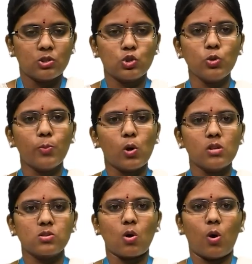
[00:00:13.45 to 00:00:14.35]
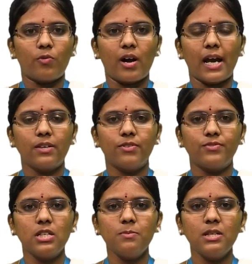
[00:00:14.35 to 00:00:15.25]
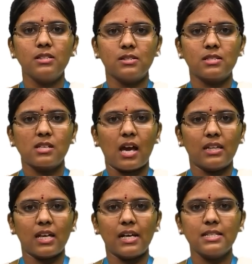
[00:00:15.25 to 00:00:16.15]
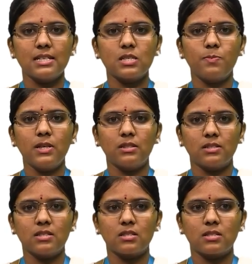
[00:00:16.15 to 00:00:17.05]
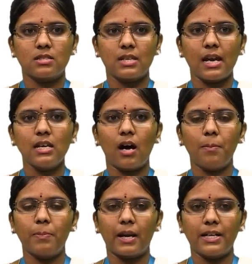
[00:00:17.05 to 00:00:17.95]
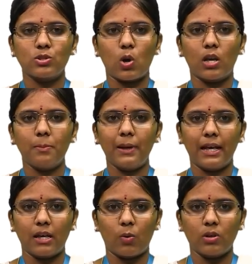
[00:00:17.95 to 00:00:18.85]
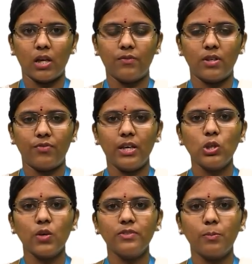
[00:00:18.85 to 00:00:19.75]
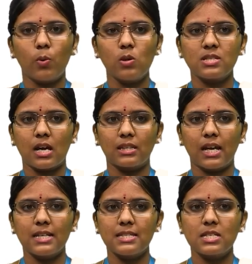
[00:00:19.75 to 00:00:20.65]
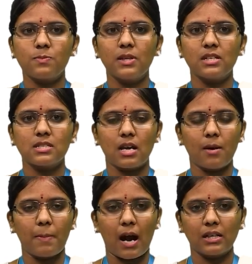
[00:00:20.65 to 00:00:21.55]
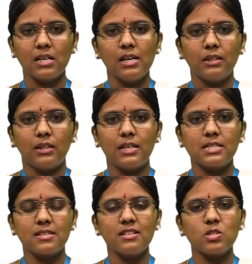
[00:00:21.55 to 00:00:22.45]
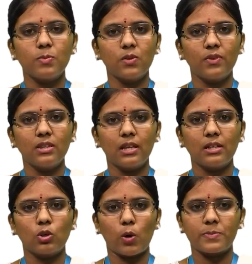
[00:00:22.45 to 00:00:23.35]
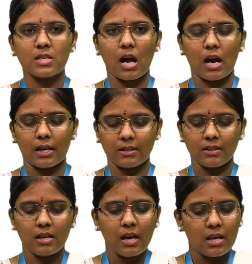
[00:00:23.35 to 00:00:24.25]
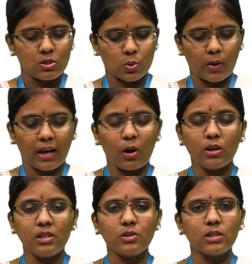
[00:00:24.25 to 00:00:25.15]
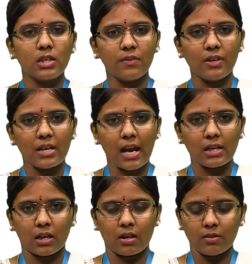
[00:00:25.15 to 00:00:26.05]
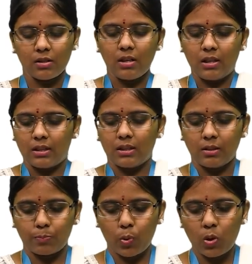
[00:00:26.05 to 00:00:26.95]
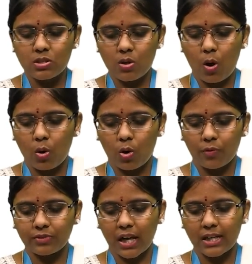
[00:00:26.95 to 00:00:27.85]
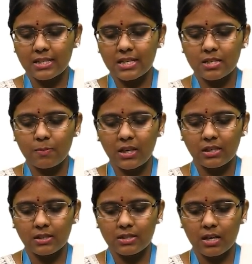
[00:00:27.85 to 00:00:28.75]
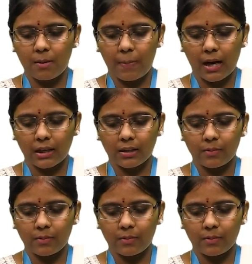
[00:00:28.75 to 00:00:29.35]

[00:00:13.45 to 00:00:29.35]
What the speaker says: two poles of height 15 meters and 36 meters stand upright on a playground. If the feet of the poles are 36 meters apart, the distance between their tops are. So according to the given data, poles are of 36 meters apart.